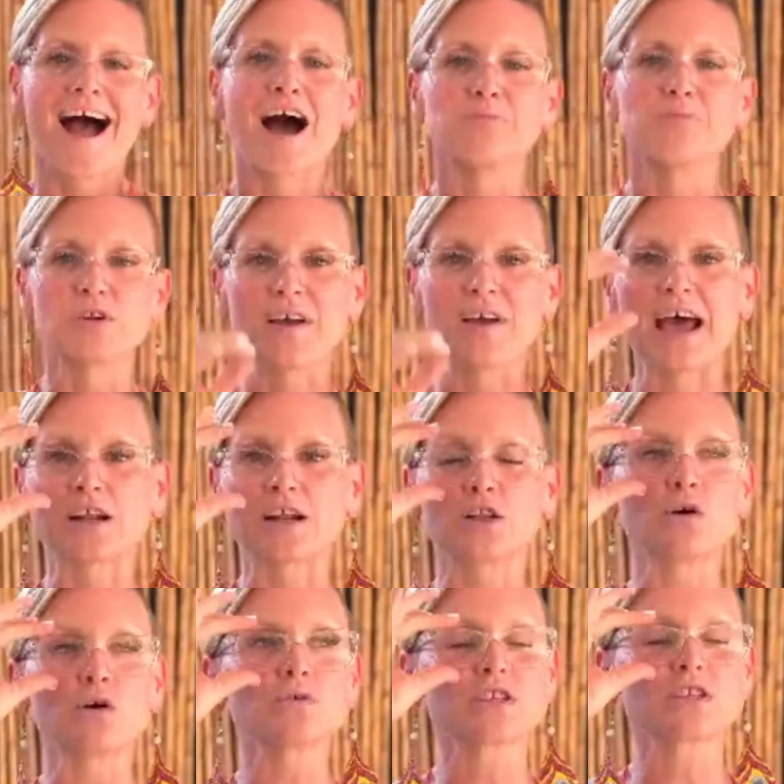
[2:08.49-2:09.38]
We've had
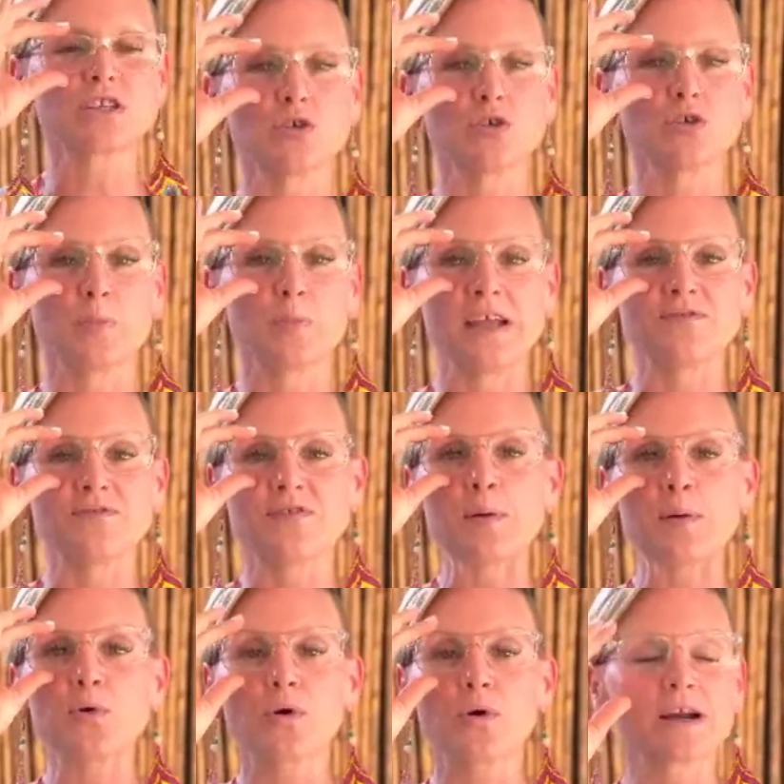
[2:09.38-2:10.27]
close to,
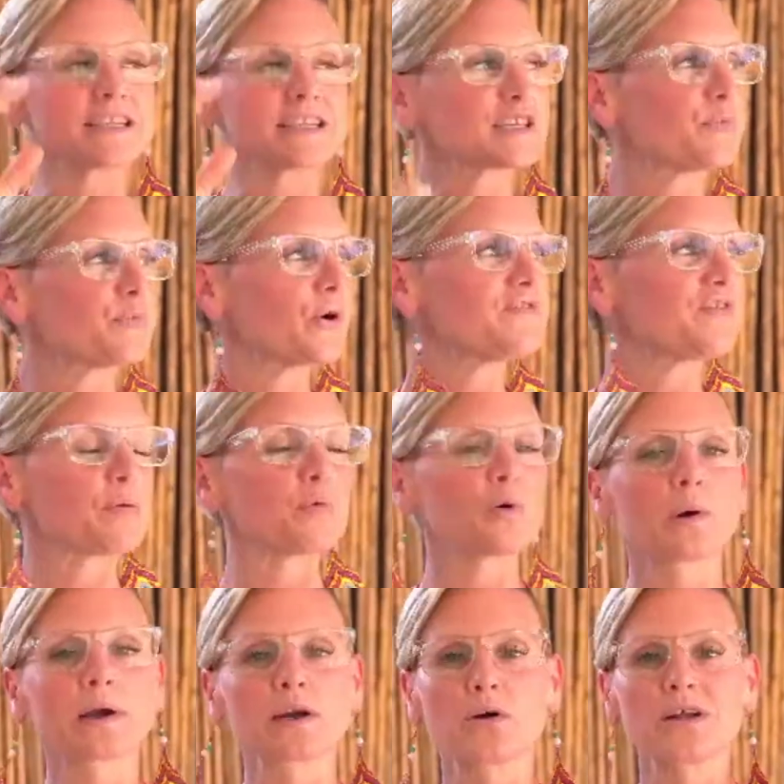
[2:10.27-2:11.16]
at some point in
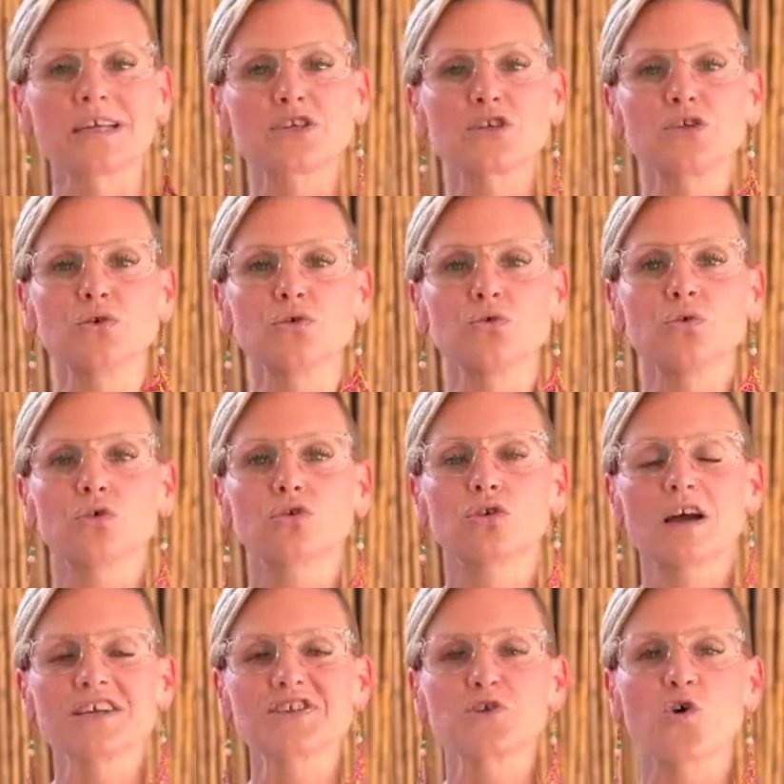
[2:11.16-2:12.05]
February, we're going to
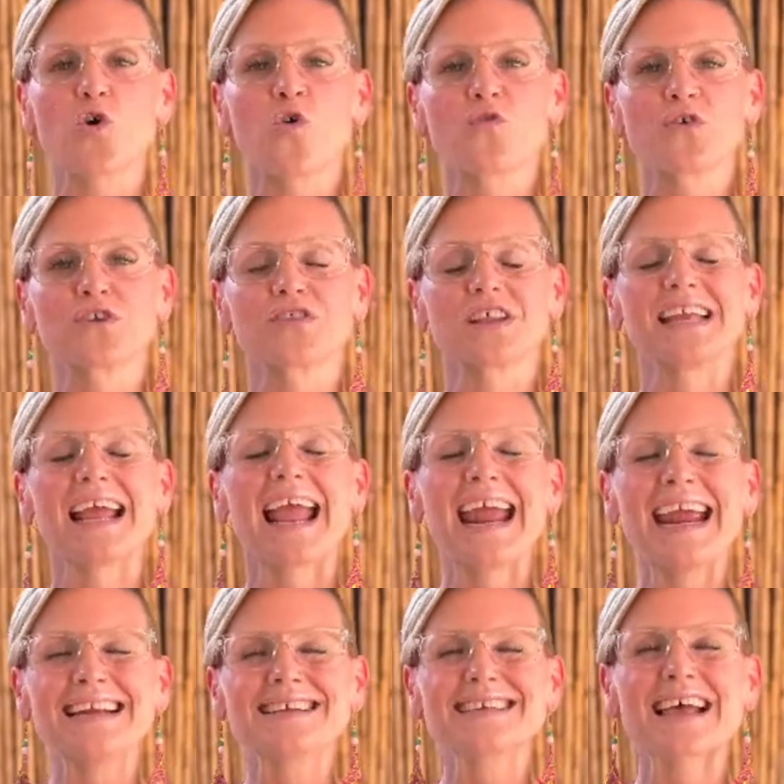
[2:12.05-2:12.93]
cross over the
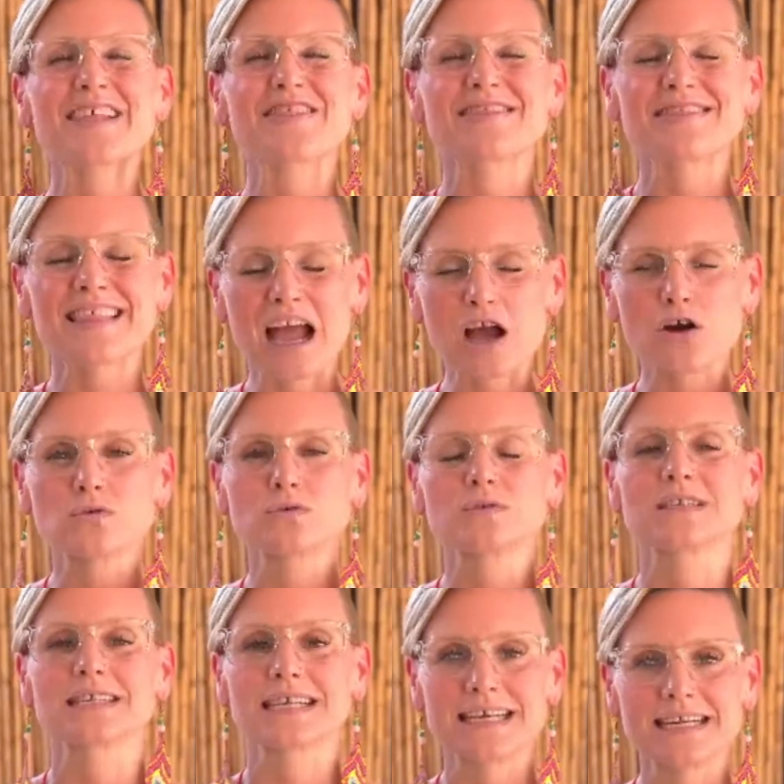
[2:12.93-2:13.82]

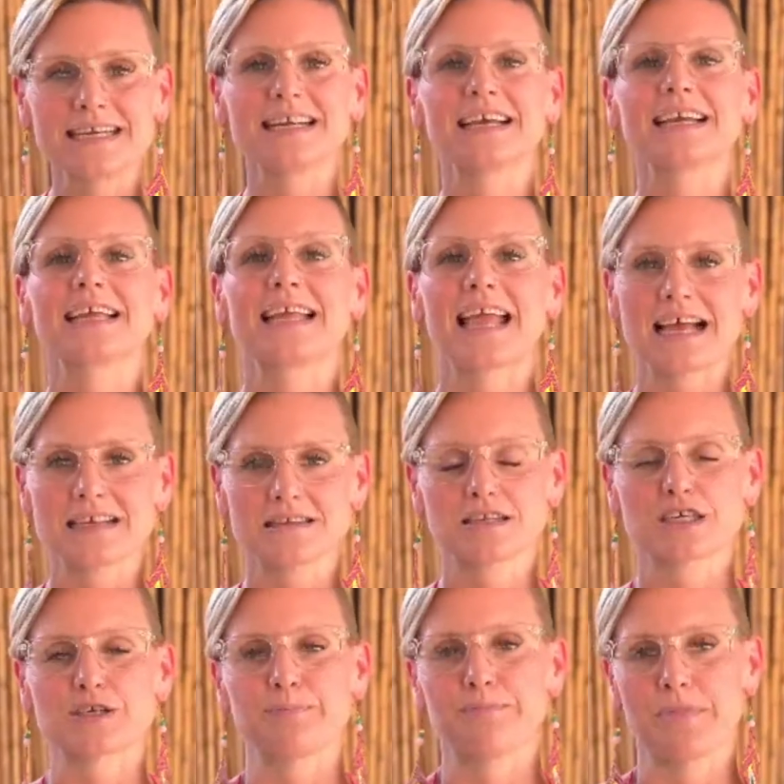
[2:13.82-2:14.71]
8,000
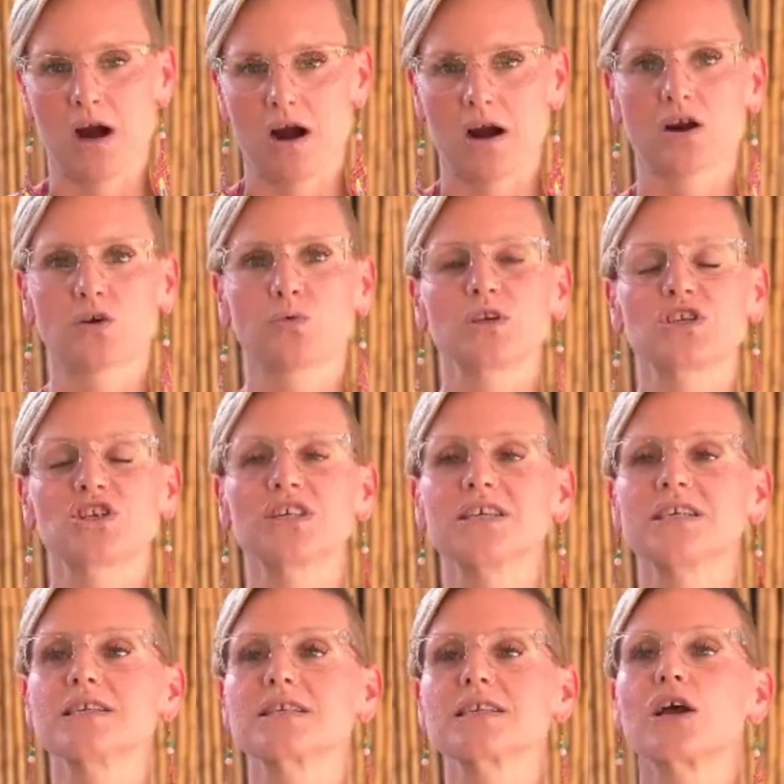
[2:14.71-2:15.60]
guest mark, which
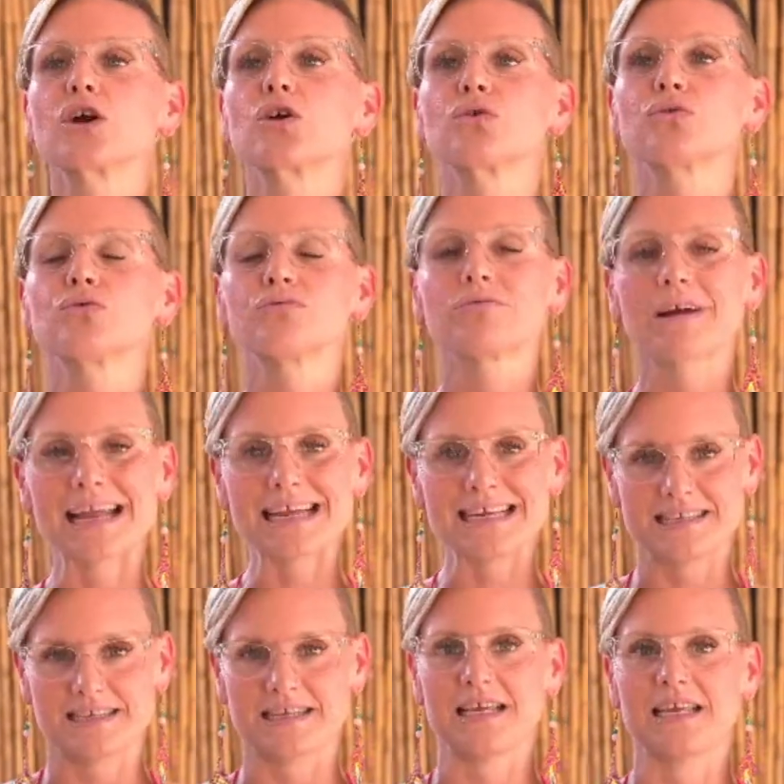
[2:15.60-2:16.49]
is
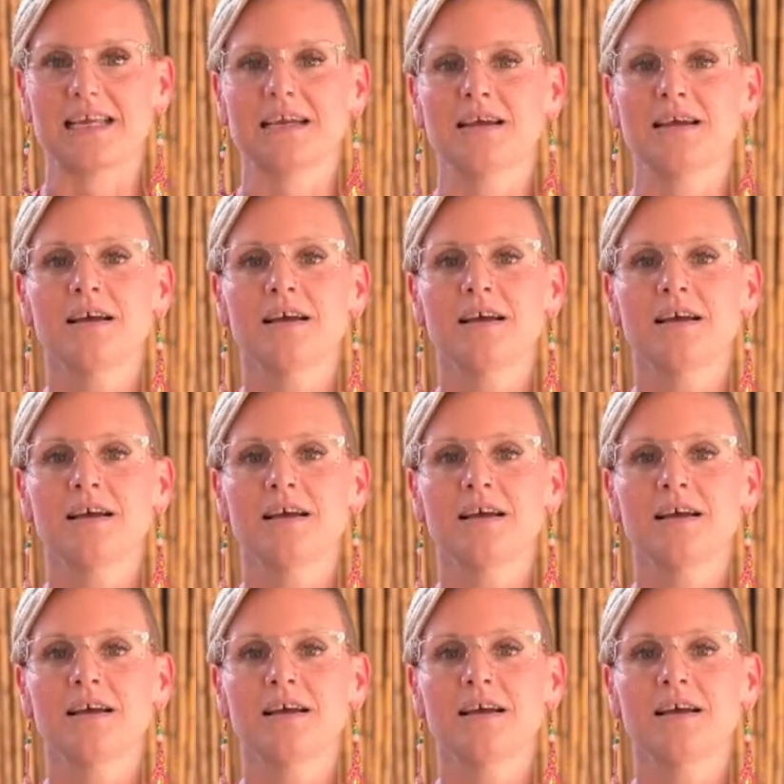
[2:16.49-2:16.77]
crazy.